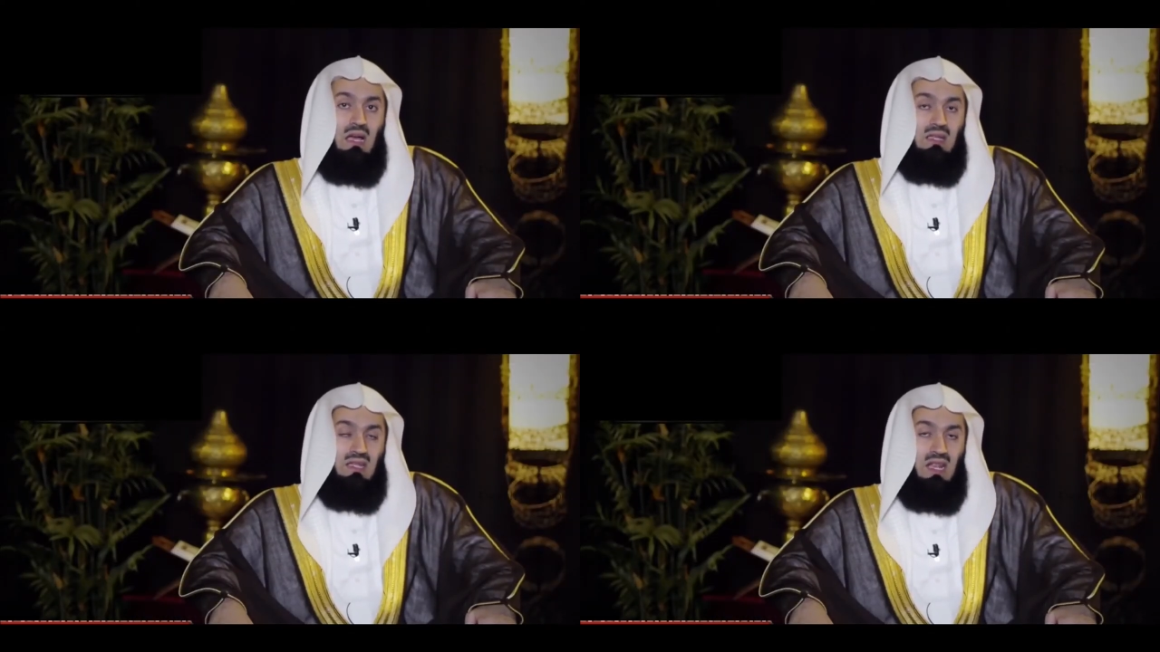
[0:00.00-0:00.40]

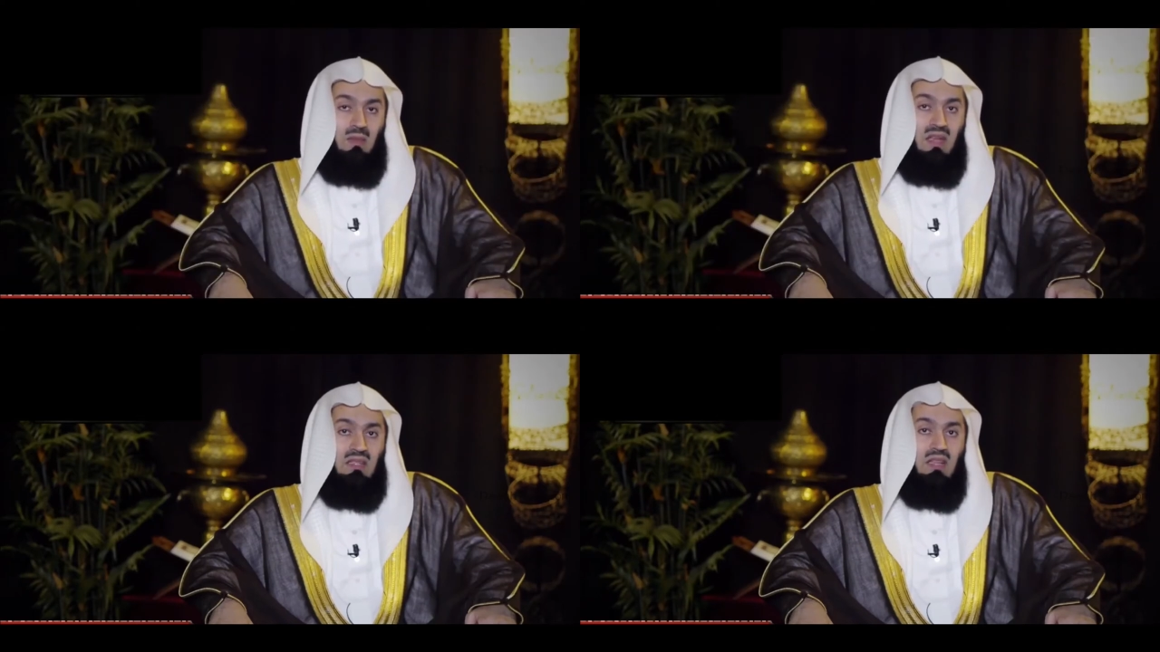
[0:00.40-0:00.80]

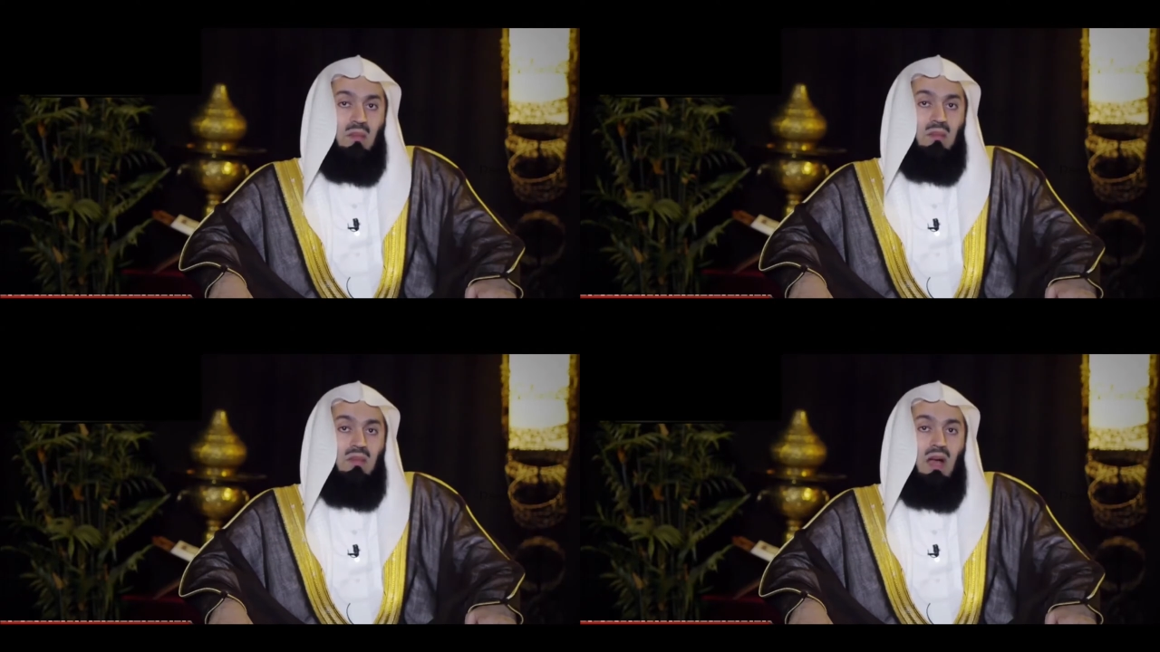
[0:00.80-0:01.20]
Islam had
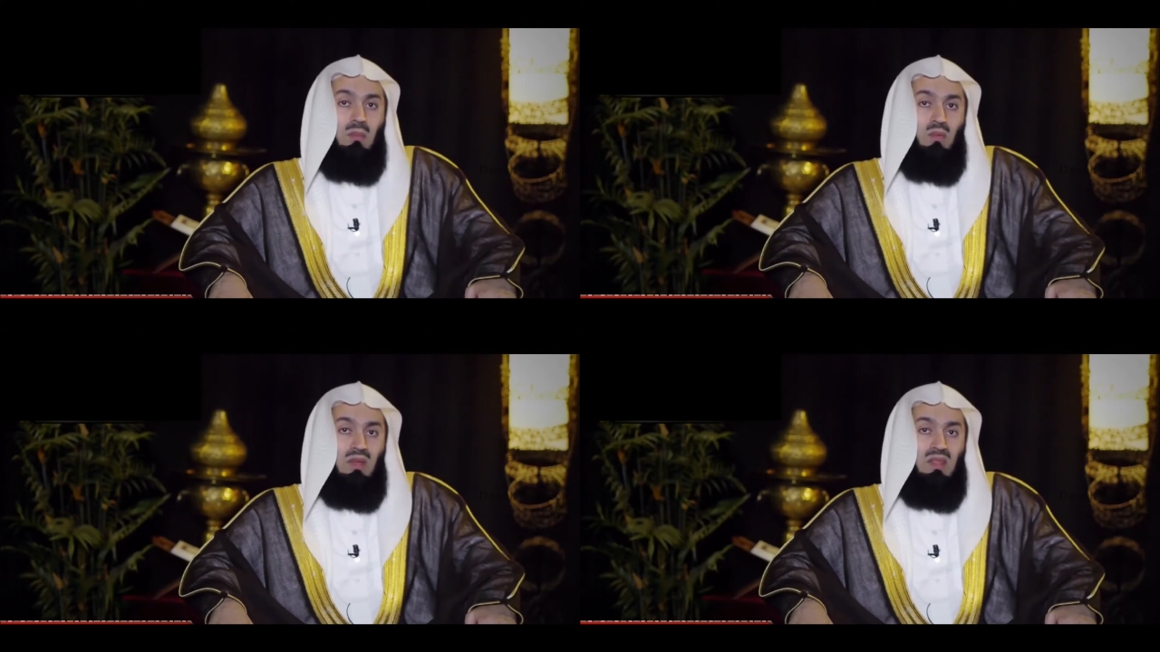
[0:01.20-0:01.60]
come
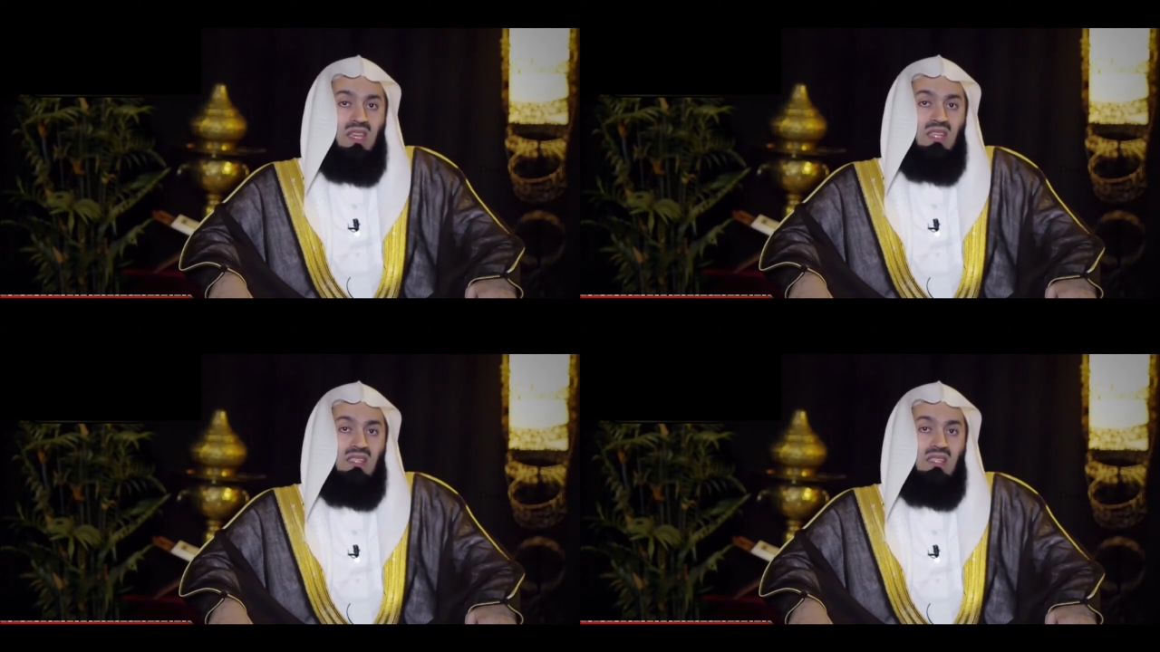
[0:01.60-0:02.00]
up with
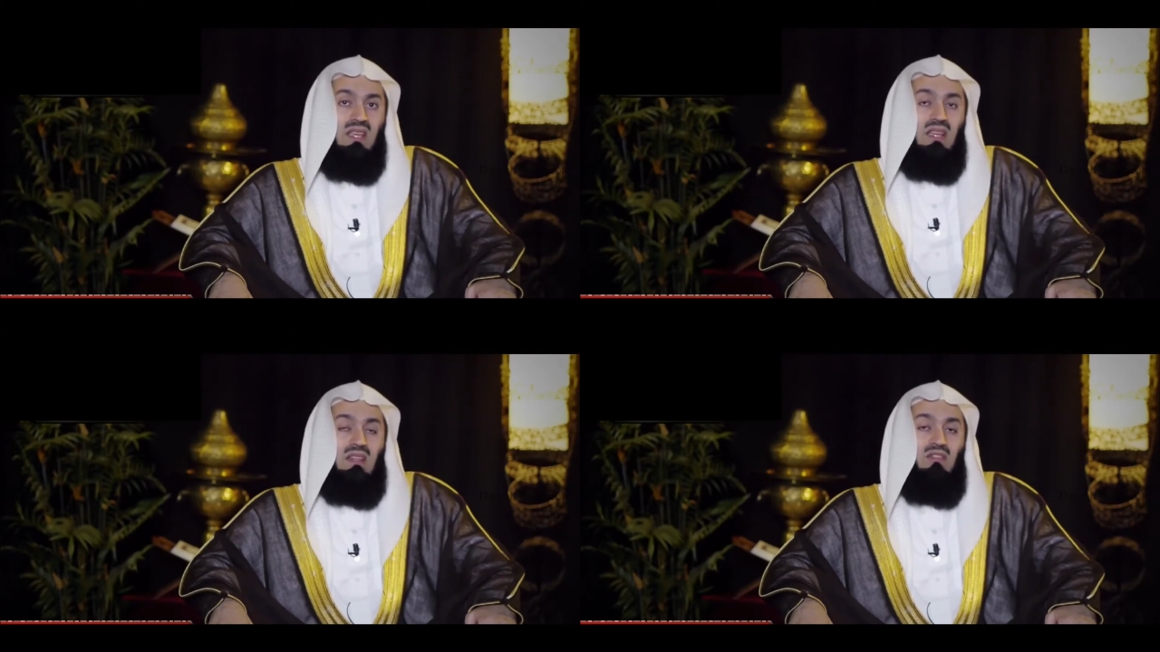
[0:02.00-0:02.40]
is
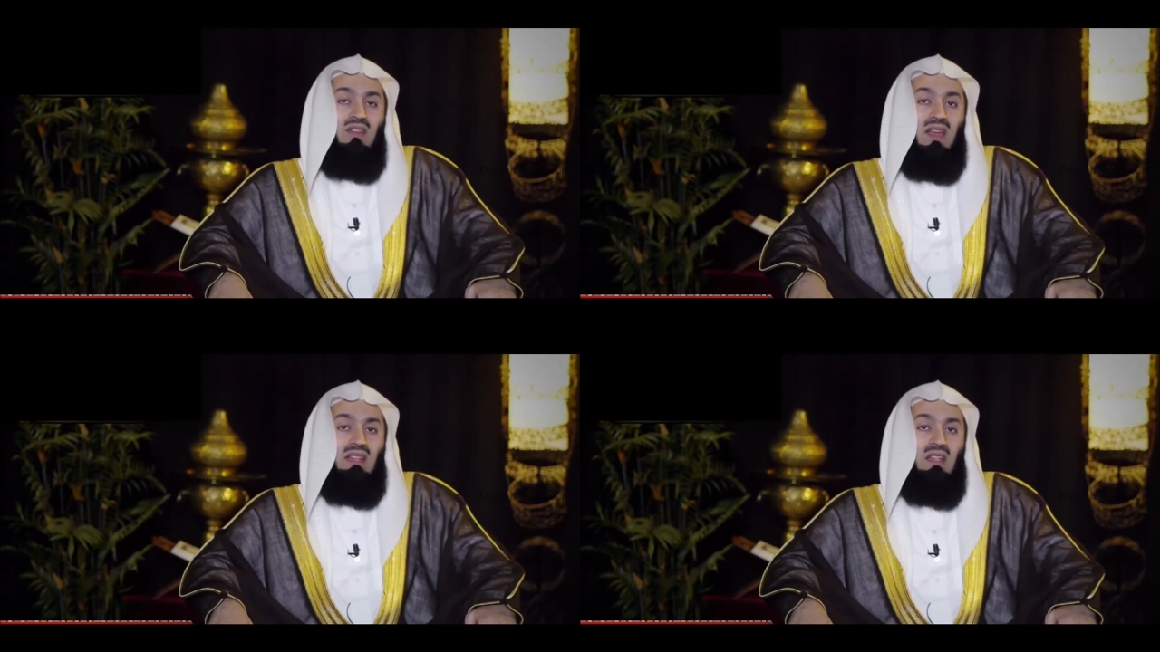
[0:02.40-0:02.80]
the
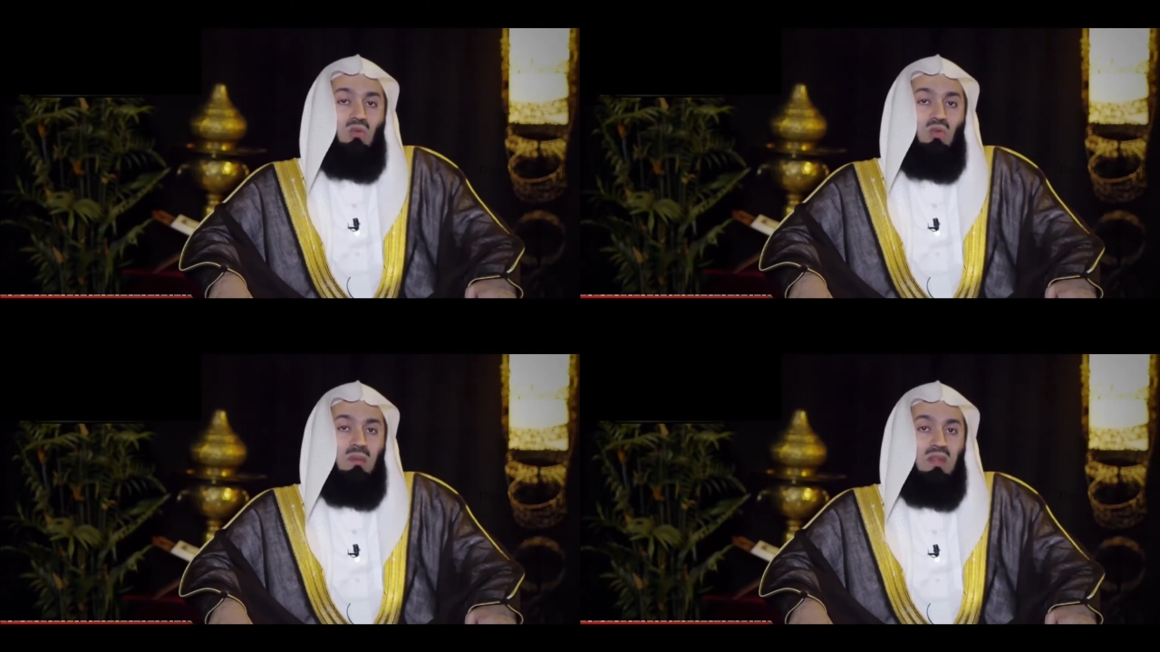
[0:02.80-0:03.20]
fact that
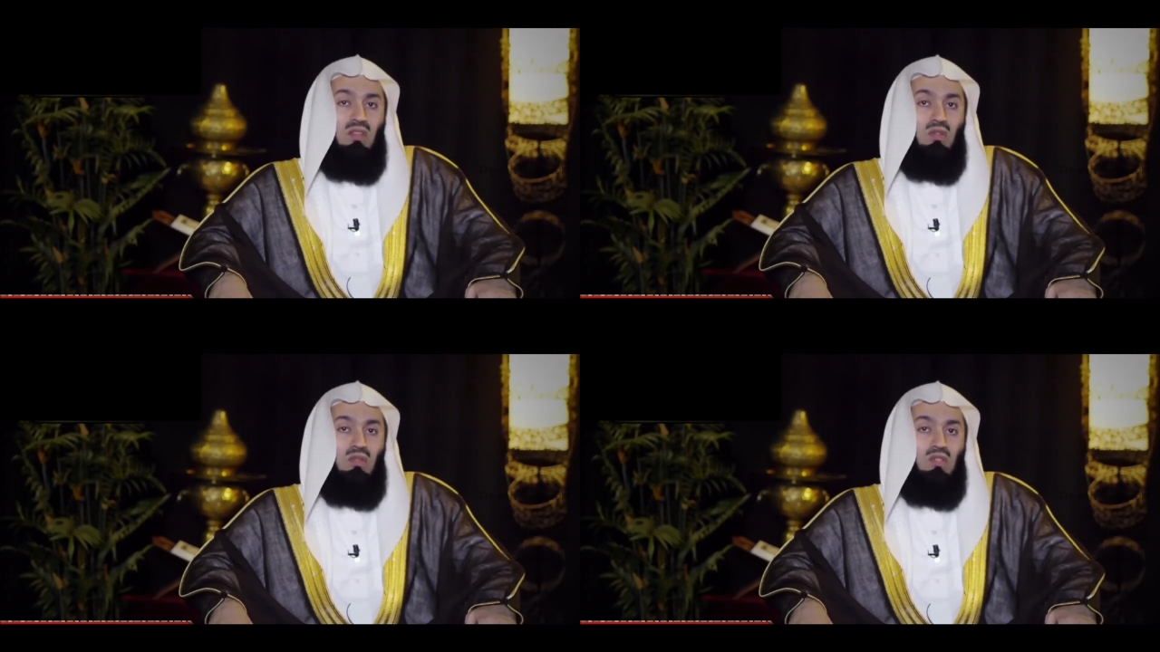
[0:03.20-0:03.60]

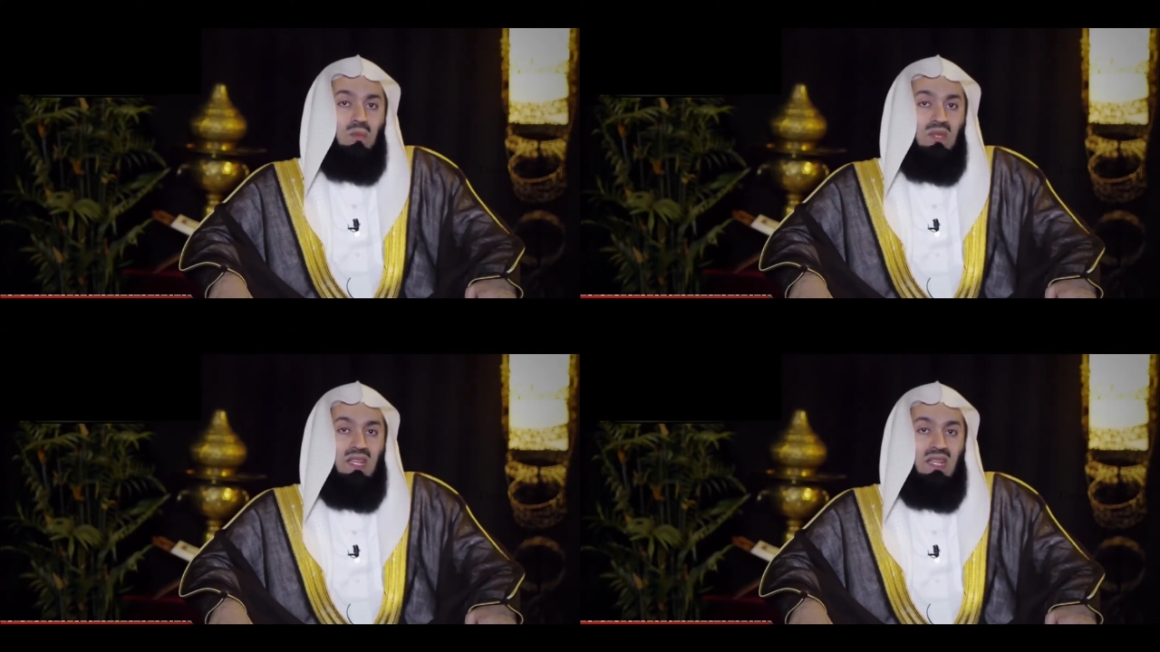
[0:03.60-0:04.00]
women used to
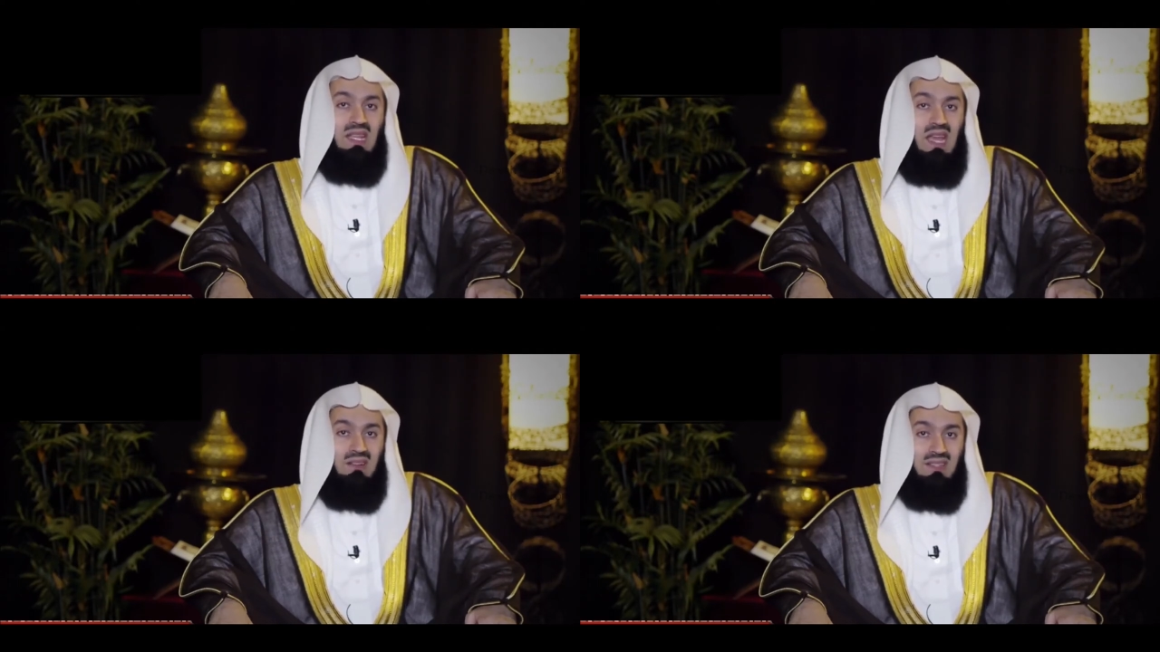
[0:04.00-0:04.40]
be
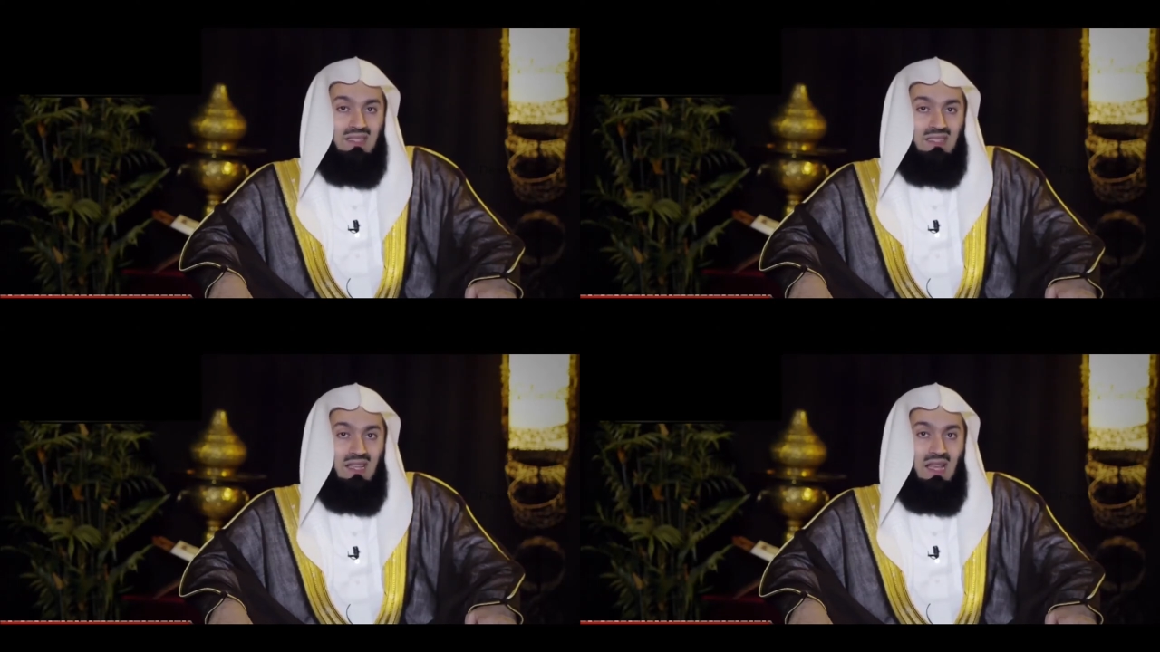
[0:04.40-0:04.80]

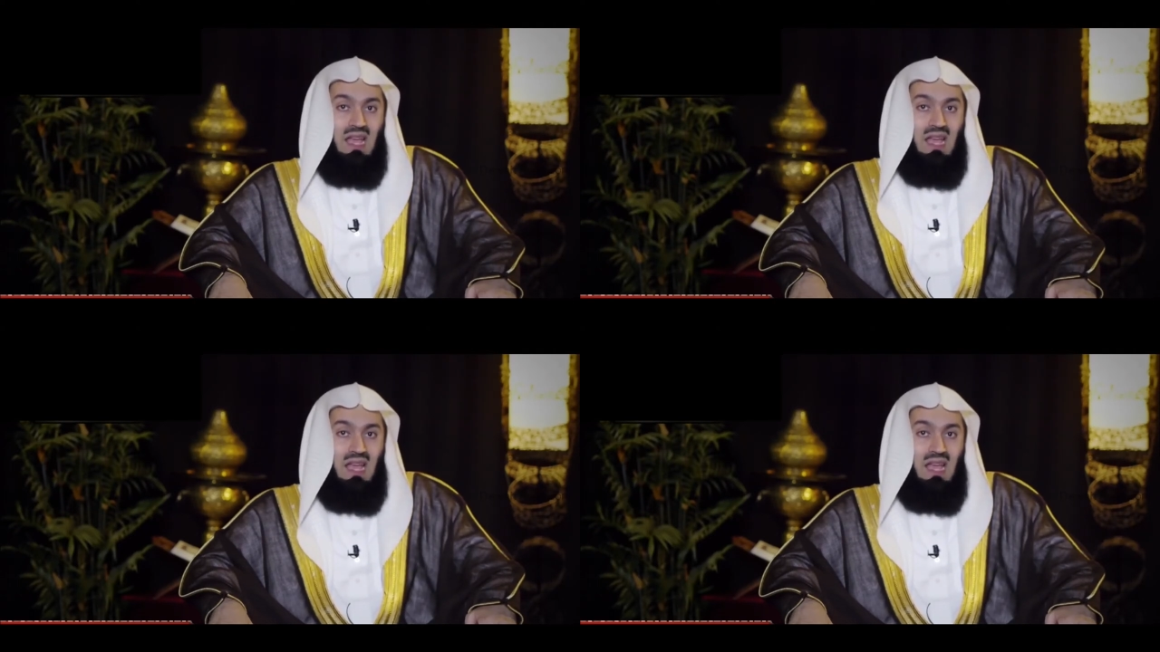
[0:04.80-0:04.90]
inherited.